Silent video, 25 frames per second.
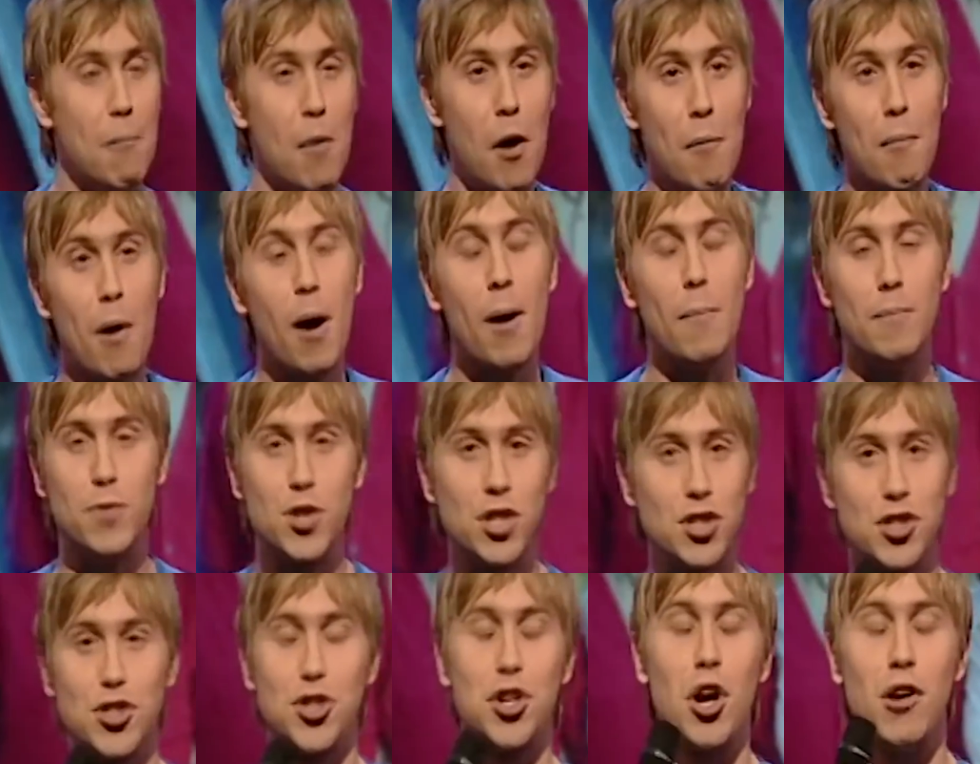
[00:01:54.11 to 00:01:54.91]
my mum
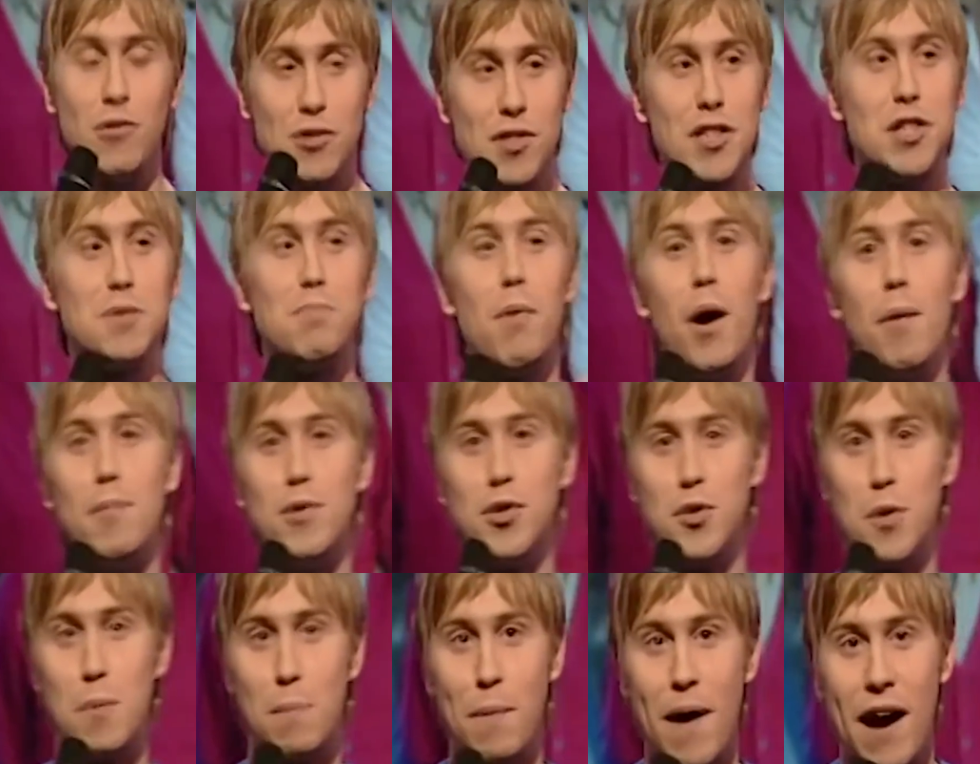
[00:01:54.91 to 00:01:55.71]
just chose this
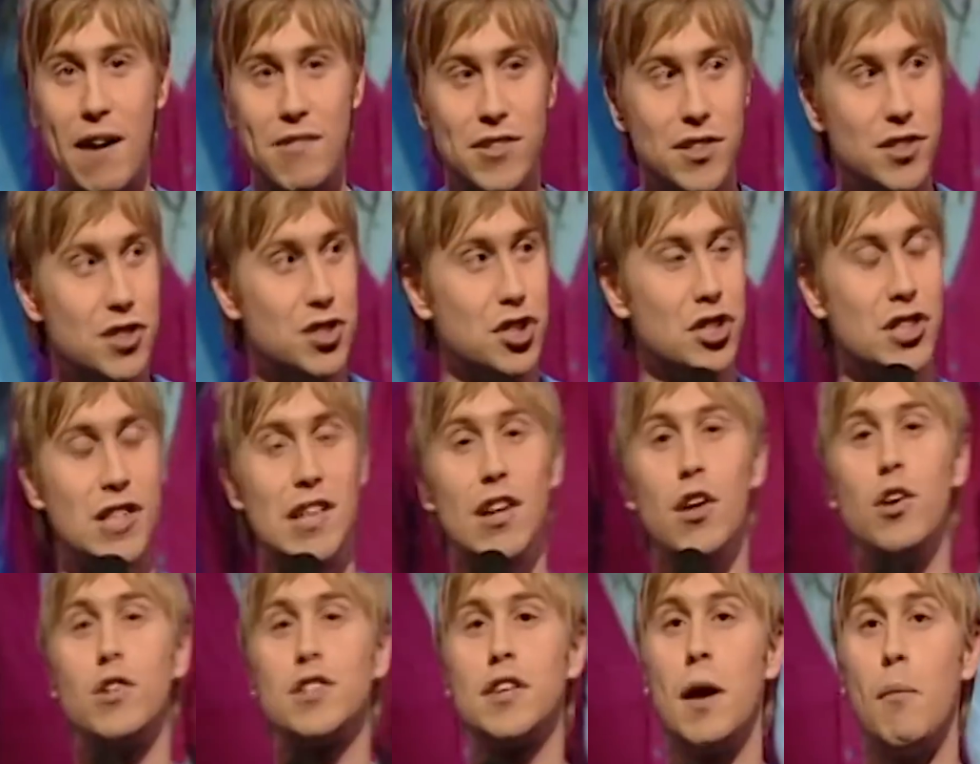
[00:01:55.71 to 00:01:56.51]
moment to embarrass us, just
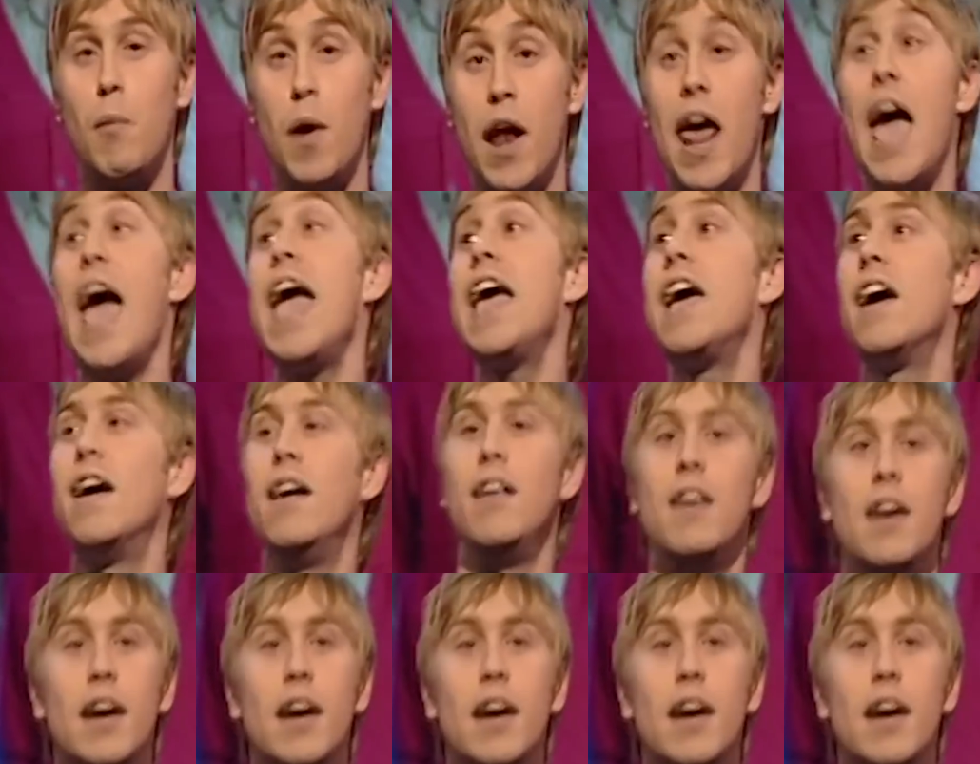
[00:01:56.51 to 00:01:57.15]
looked up and went, hey,